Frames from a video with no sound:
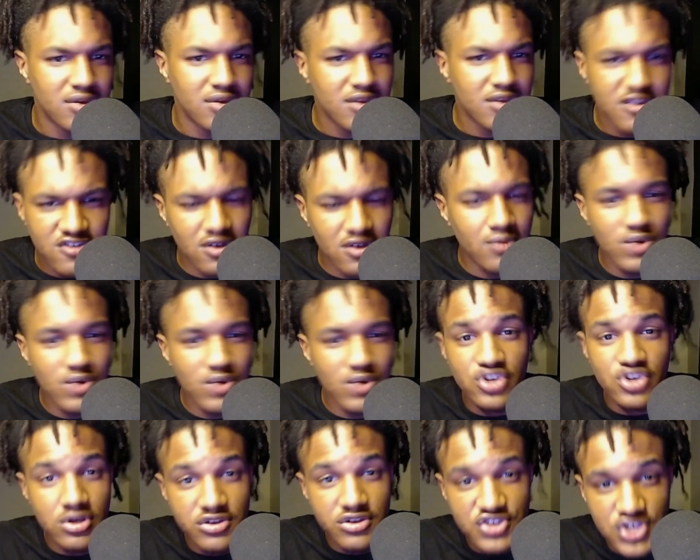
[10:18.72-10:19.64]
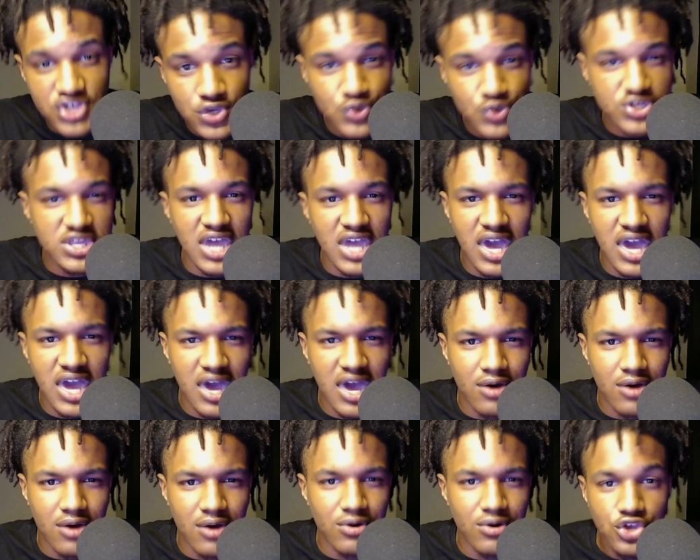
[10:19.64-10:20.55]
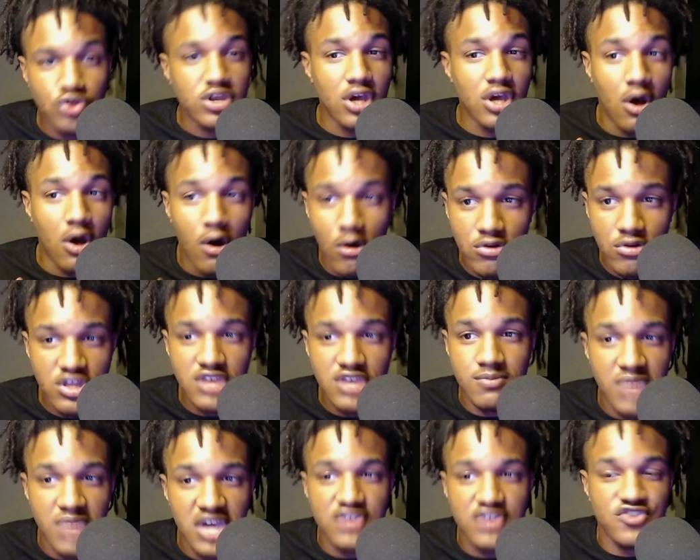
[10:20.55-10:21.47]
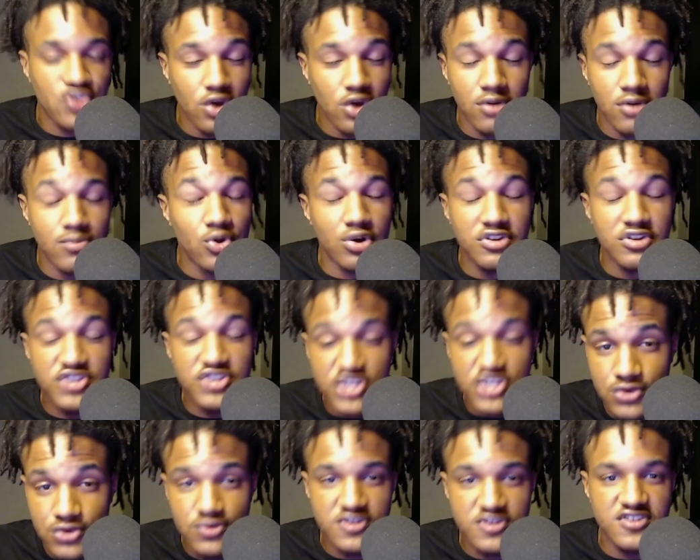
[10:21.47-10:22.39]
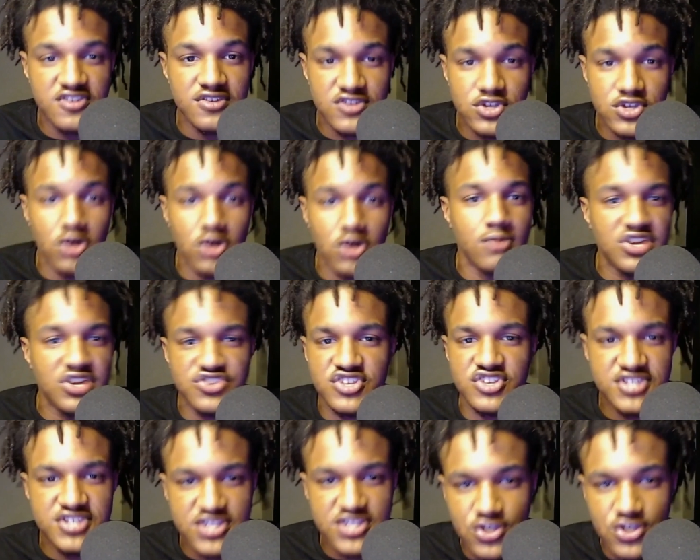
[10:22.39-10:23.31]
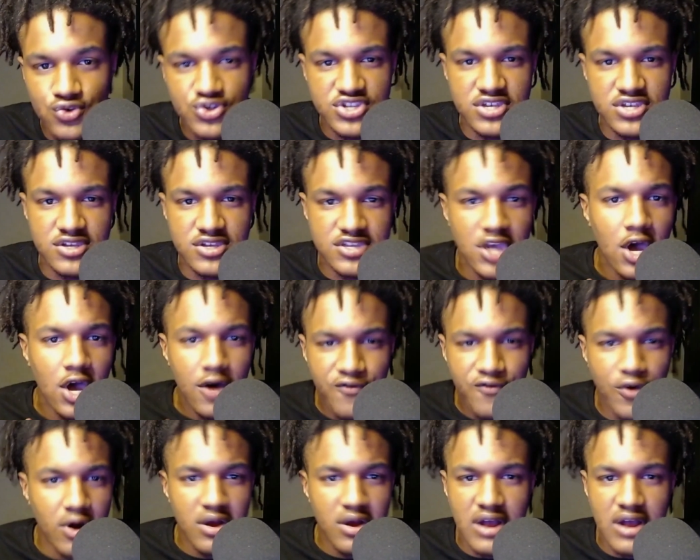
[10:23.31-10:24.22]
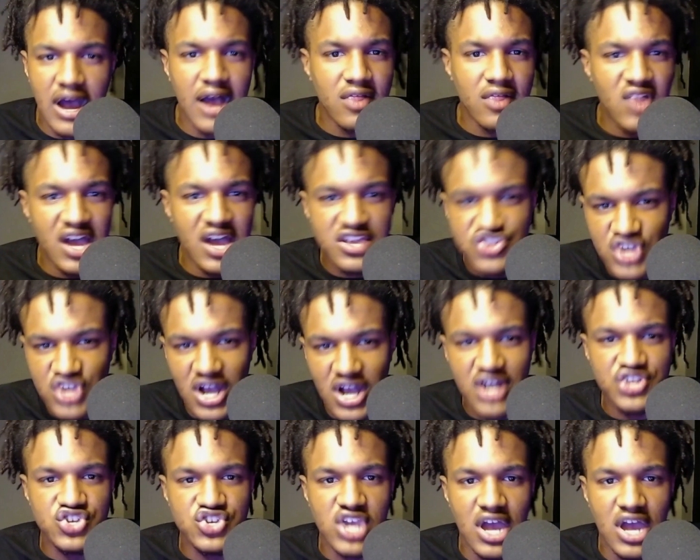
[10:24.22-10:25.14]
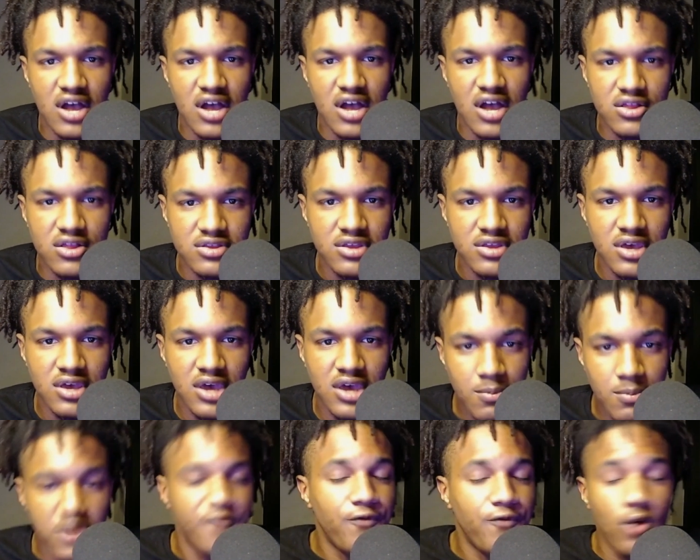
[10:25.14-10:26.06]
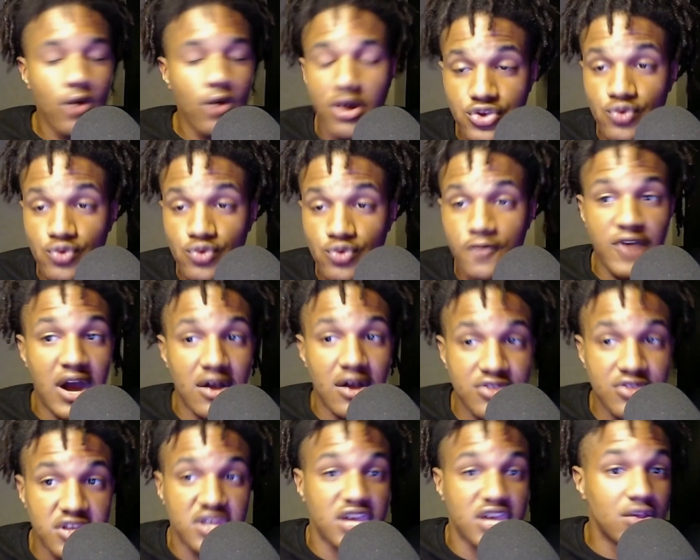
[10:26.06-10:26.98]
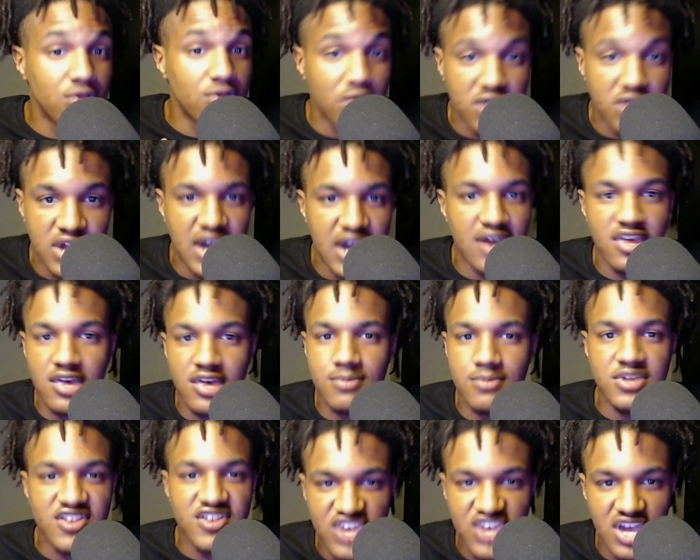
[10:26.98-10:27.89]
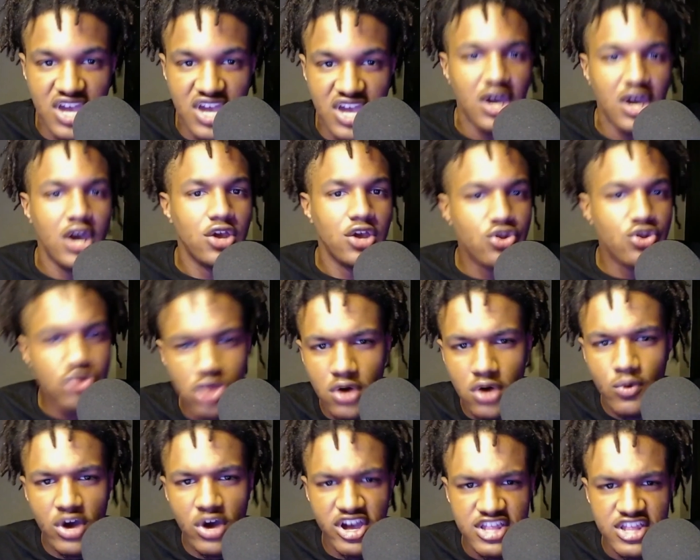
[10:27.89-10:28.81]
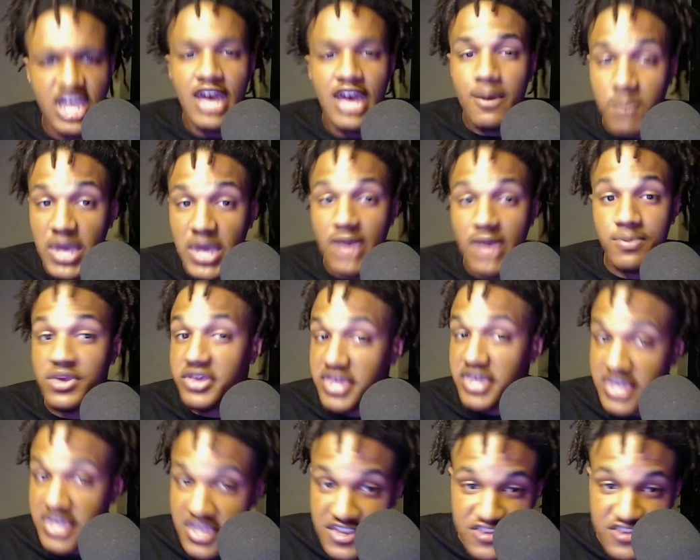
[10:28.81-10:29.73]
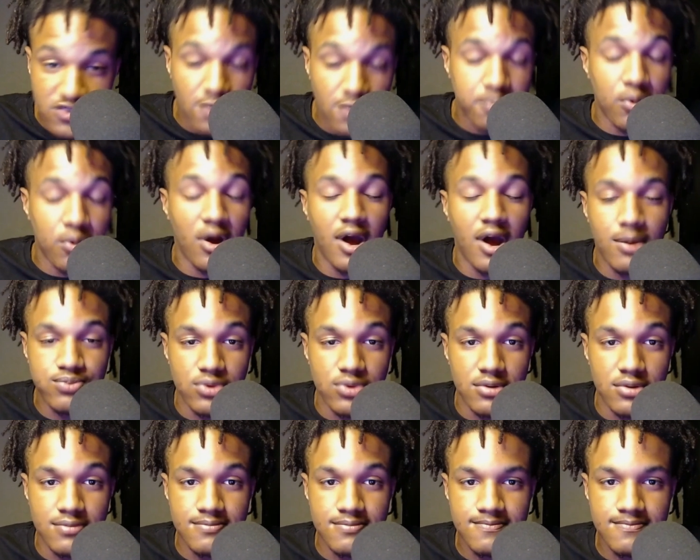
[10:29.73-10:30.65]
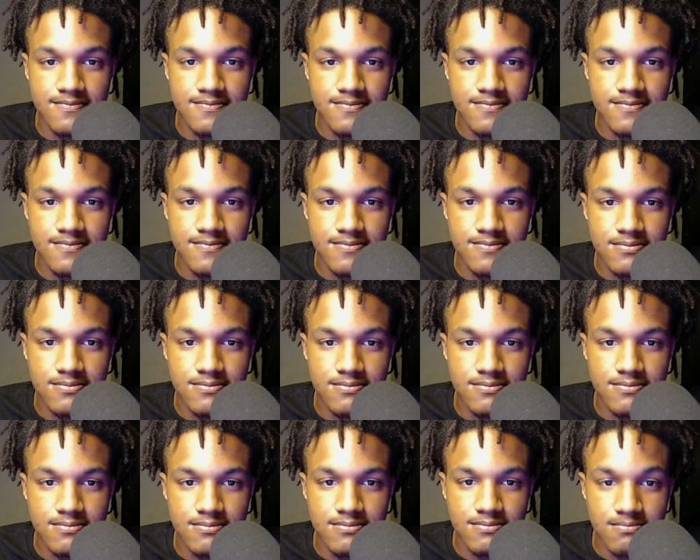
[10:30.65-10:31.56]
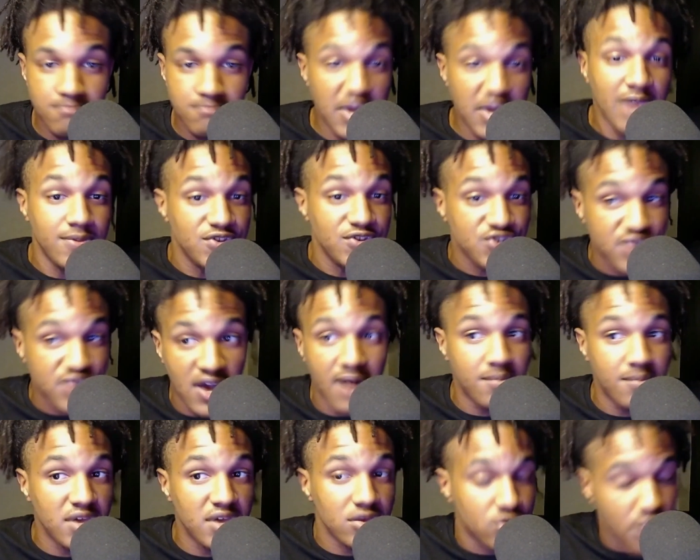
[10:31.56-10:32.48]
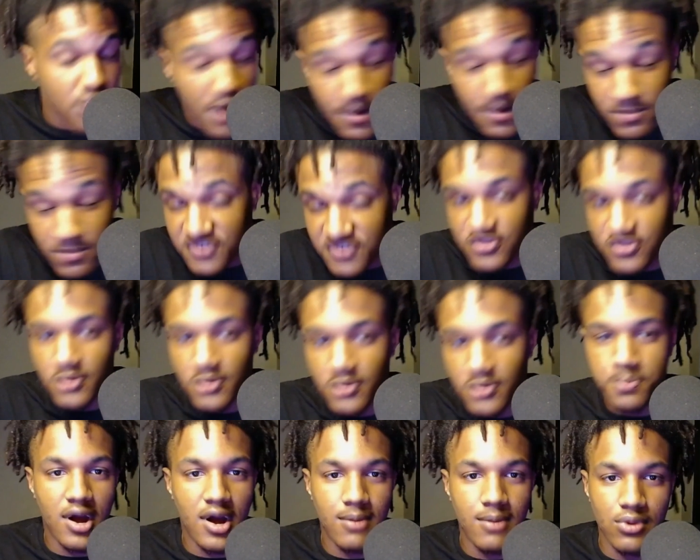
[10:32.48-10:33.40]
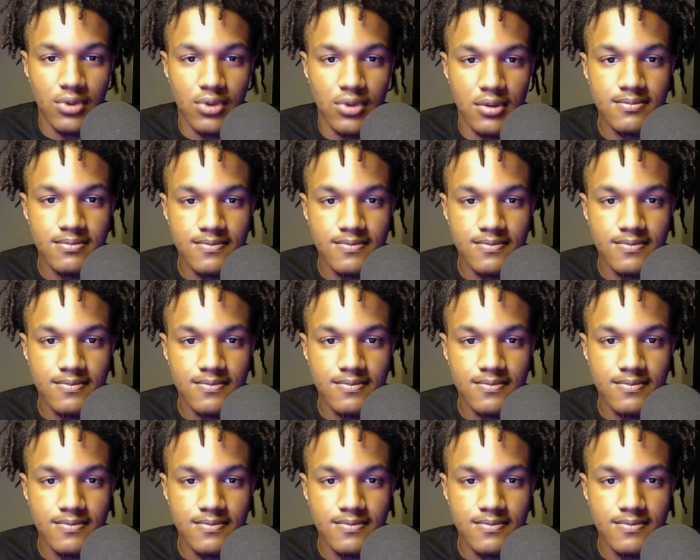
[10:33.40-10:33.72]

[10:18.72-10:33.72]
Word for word: So what's your excuse now? You can only make so more excuses, so much excuses for a guy like Josh Allen before you finally can look at him and say, you know what? Maybe he's the problem. Maybe Sean McDermott's the problem.